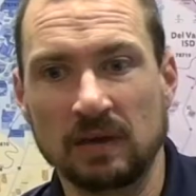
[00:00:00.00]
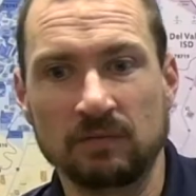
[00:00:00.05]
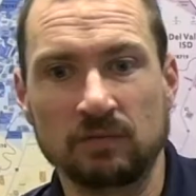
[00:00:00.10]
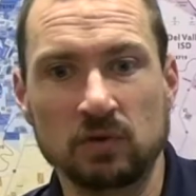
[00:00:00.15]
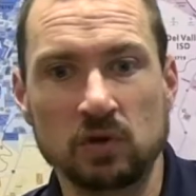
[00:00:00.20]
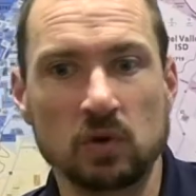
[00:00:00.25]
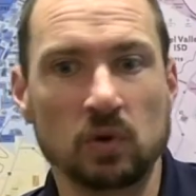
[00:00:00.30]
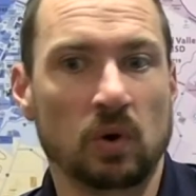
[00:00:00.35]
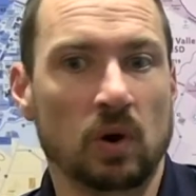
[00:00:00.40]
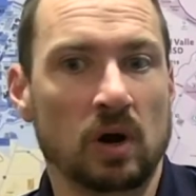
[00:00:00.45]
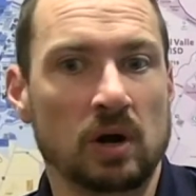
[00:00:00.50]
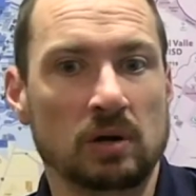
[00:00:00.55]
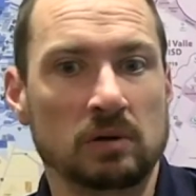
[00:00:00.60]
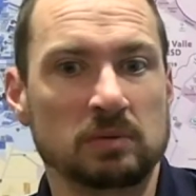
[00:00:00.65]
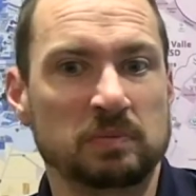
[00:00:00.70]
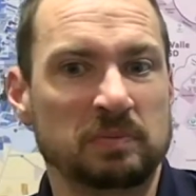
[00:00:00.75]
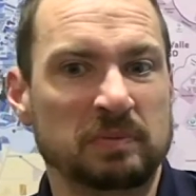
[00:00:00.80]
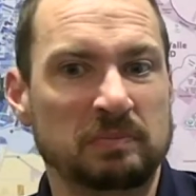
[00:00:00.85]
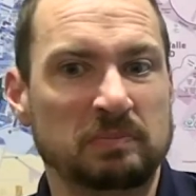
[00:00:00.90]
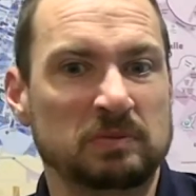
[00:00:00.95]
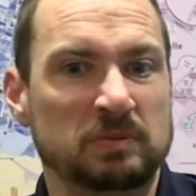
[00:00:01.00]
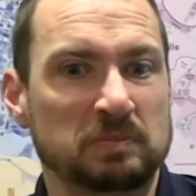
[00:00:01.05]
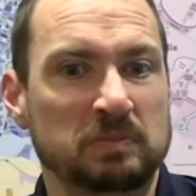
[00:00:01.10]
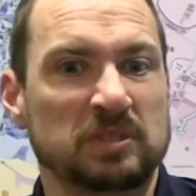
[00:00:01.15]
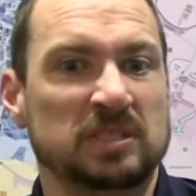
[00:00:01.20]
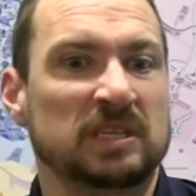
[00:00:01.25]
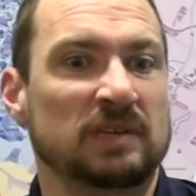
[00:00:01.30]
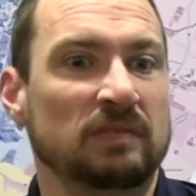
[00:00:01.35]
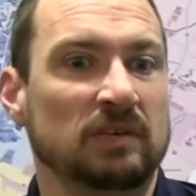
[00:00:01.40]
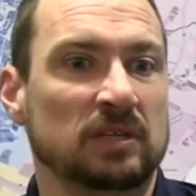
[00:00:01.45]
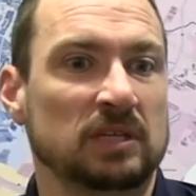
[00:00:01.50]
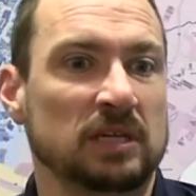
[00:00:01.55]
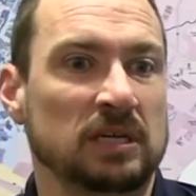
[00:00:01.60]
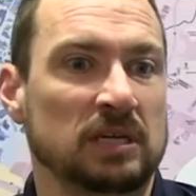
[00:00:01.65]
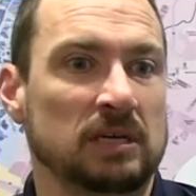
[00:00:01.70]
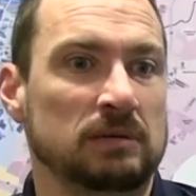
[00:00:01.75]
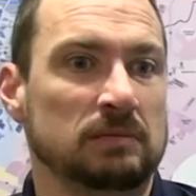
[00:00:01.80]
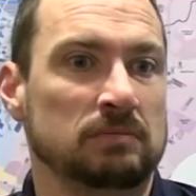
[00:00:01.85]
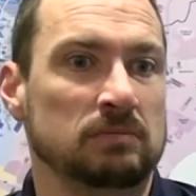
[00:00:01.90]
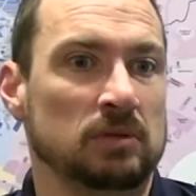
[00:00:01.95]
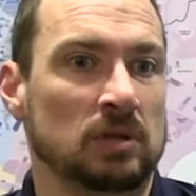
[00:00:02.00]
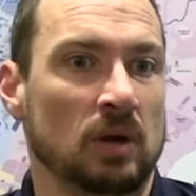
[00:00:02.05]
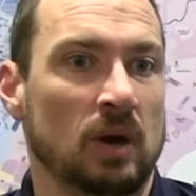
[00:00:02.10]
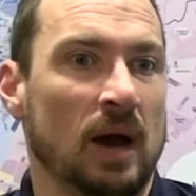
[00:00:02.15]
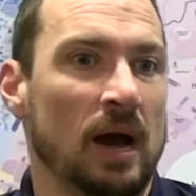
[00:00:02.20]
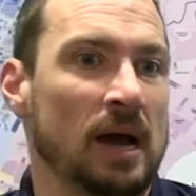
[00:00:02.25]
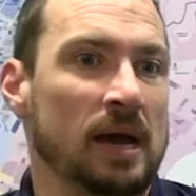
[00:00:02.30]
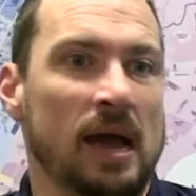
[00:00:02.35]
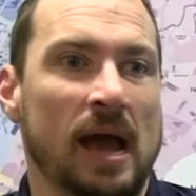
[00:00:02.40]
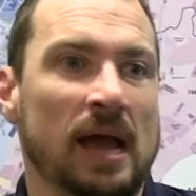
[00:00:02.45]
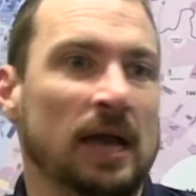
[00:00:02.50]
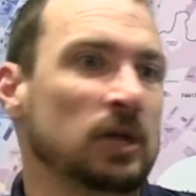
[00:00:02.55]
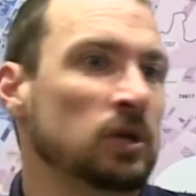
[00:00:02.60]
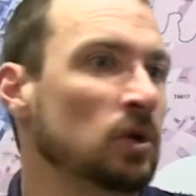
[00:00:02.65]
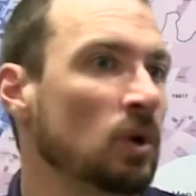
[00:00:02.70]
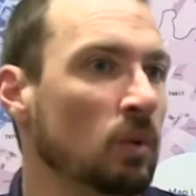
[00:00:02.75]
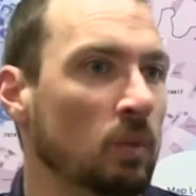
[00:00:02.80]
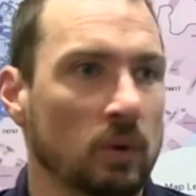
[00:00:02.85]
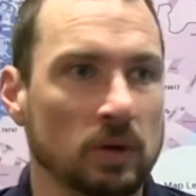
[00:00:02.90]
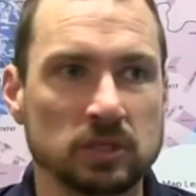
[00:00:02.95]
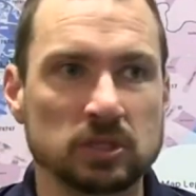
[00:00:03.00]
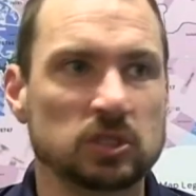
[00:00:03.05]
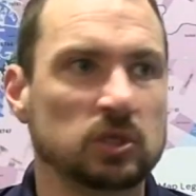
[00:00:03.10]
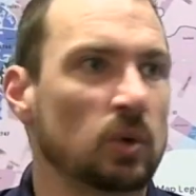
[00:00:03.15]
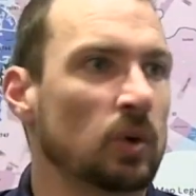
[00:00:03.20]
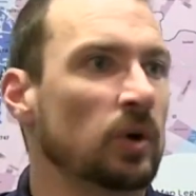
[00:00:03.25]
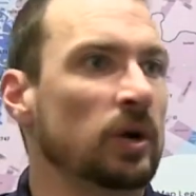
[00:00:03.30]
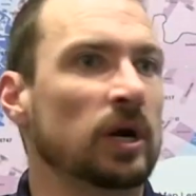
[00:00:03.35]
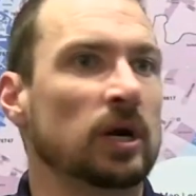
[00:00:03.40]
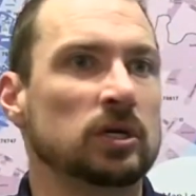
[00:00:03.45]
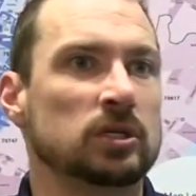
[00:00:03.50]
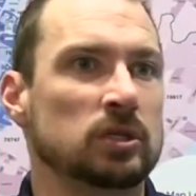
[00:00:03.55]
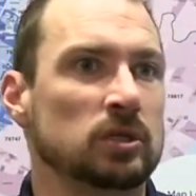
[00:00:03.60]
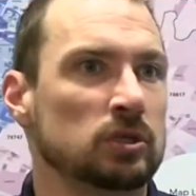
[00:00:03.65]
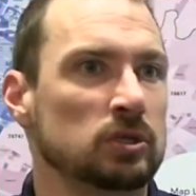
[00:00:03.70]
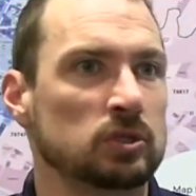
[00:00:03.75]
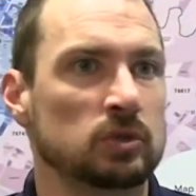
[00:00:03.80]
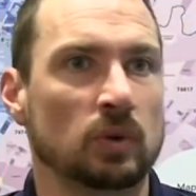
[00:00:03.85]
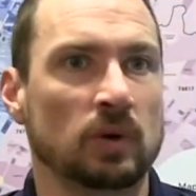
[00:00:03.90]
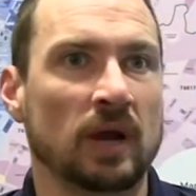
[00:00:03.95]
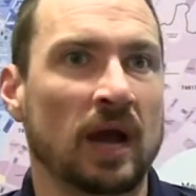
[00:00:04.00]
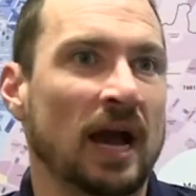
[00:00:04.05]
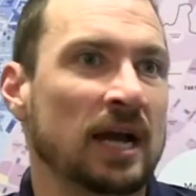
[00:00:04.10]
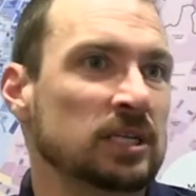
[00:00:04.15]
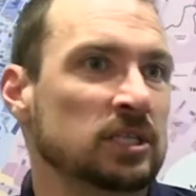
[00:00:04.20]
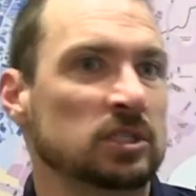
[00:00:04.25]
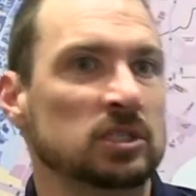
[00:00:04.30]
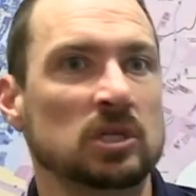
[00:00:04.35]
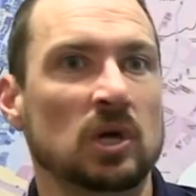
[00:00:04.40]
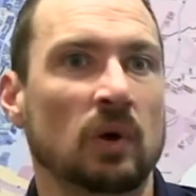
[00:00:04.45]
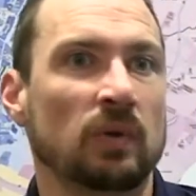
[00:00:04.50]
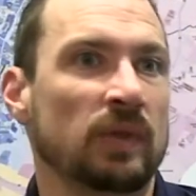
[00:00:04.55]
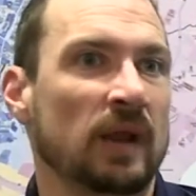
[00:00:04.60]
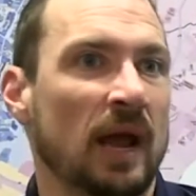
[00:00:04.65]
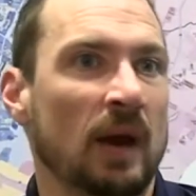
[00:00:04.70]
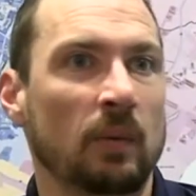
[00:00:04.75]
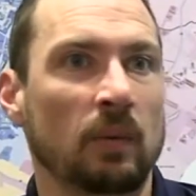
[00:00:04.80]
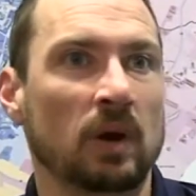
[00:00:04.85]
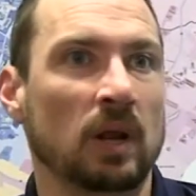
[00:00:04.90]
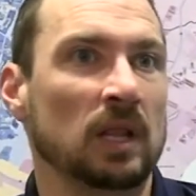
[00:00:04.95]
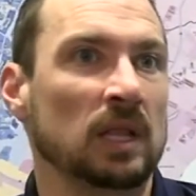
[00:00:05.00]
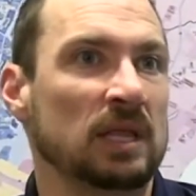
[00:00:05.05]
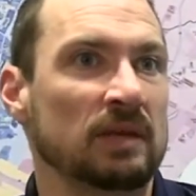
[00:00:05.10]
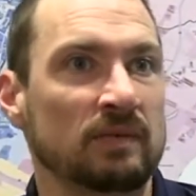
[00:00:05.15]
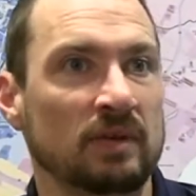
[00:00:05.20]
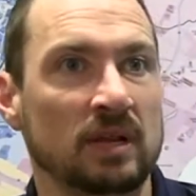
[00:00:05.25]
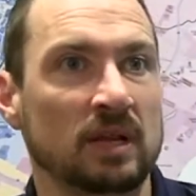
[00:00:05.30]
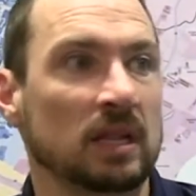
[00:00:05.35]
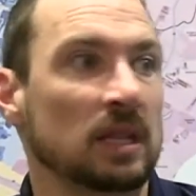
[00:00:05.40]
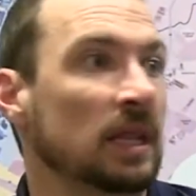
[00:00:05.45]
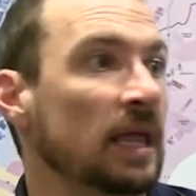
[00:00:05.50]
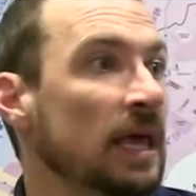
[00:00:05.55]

if you aren't specifically, I can do a 1-story or 2-story, I just know that I want to live in